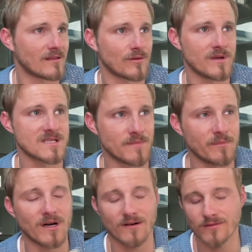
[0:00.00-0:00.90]
that the reason
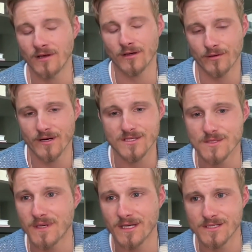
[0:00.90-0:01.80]
people have long careers
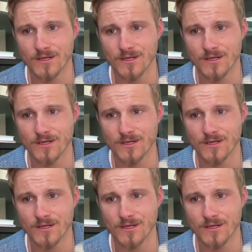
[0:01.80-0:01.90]
is because